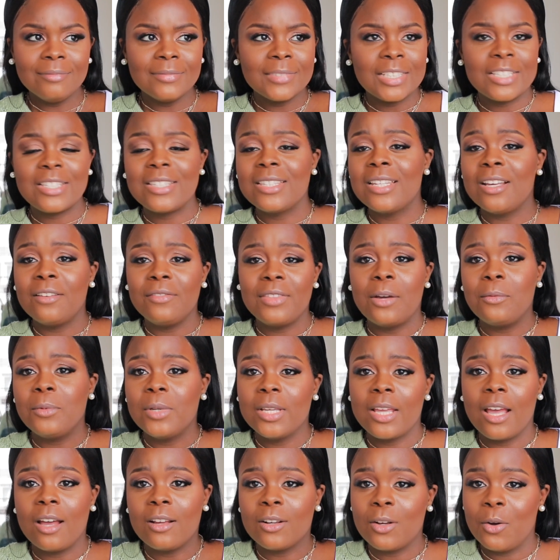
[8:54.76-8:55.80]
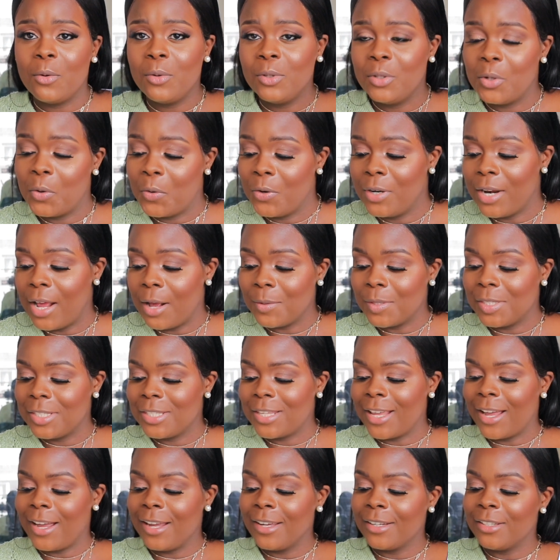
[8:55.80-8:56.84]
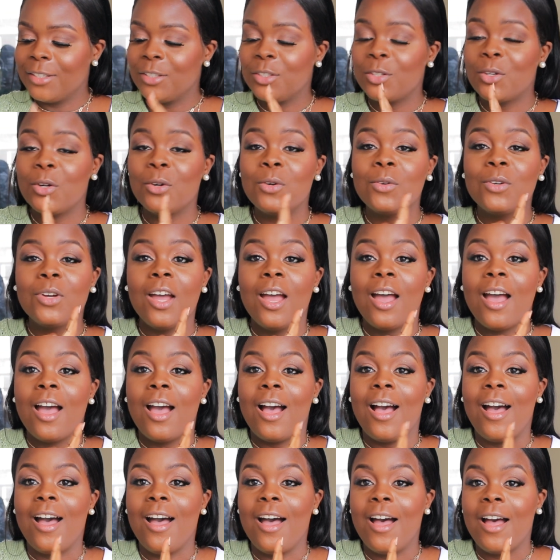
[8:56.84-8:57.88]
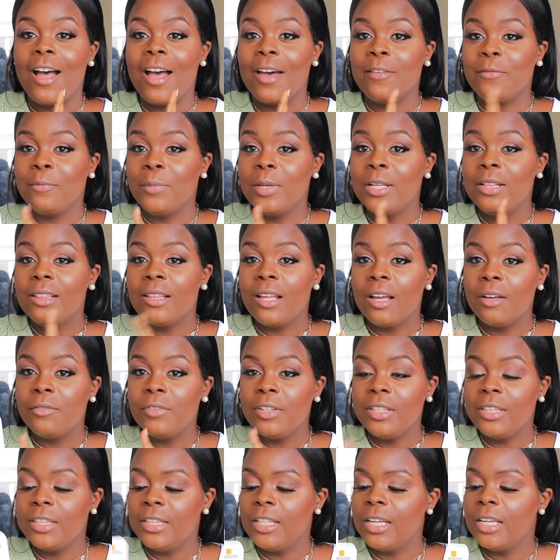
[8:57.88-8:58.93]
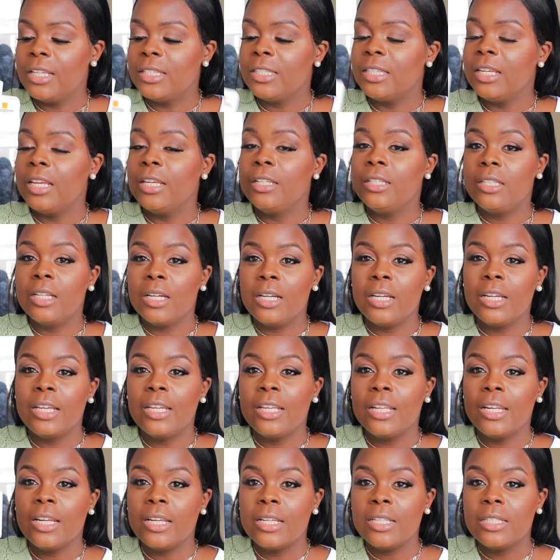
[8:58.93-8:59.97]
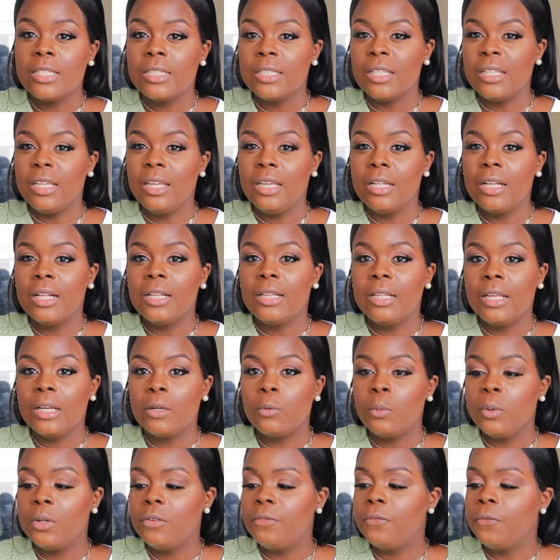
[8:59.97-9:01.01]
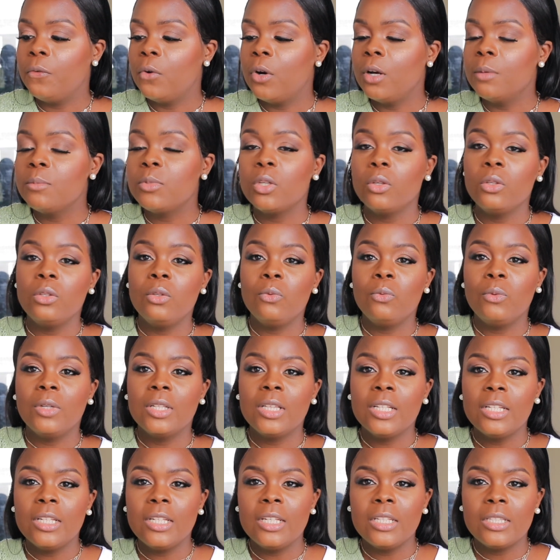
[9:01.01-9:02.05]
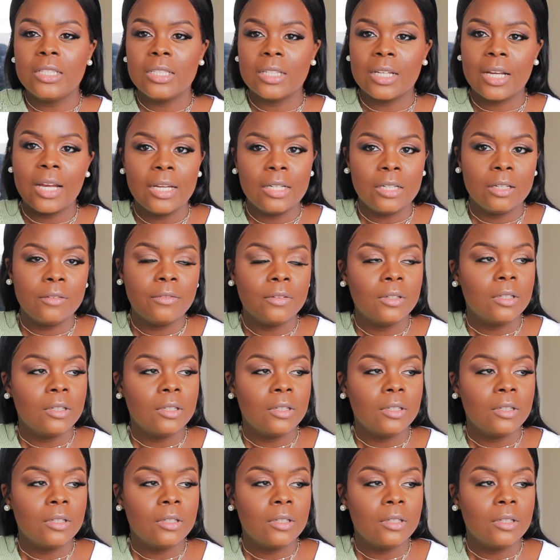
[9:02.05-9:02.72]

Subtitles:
stuff that we got going on outside. So I've been loving this. It is in a liquid form, so you really need to kind of